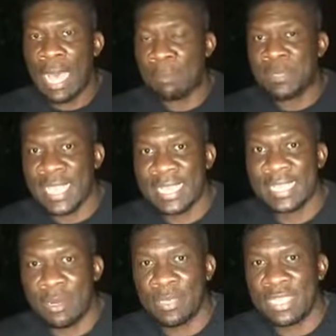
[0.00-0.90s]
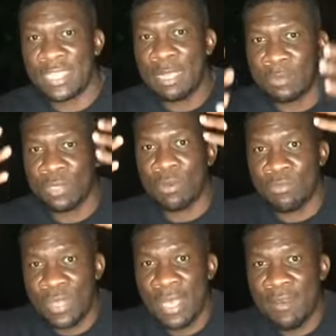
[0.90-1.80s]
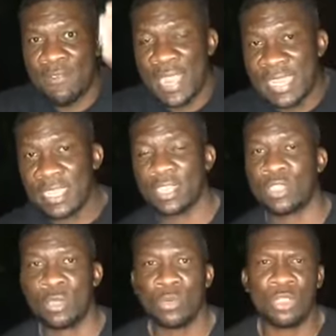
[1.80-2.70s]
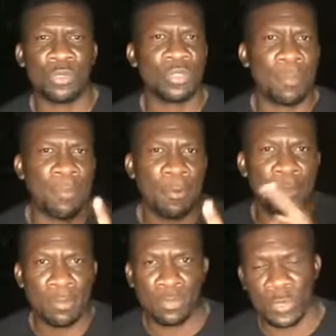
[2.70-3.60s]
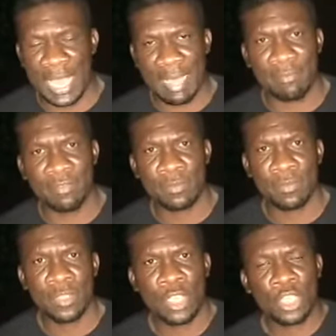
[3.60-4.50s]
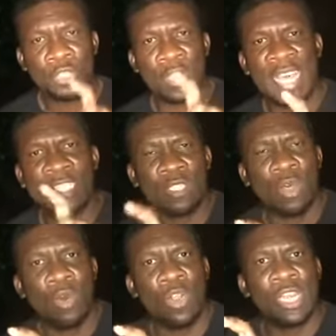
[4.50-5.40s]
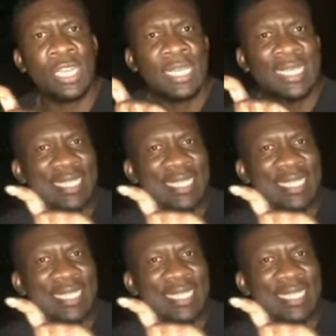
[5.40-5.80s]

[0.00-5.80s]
upside down in terms of finding a solution to the problems we have. So that's on